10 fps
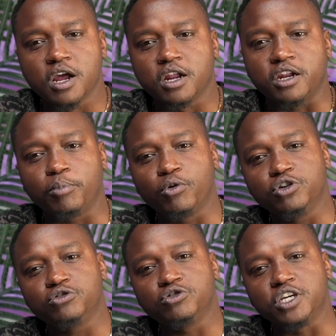
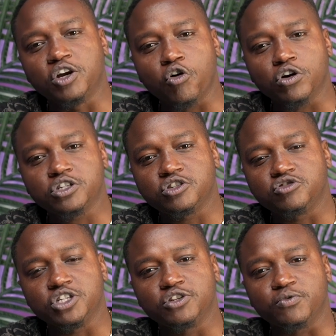Napoleon got
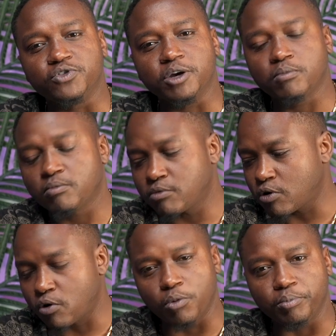rid of them
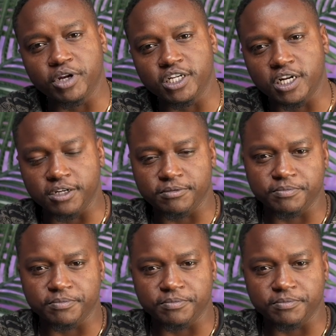completely.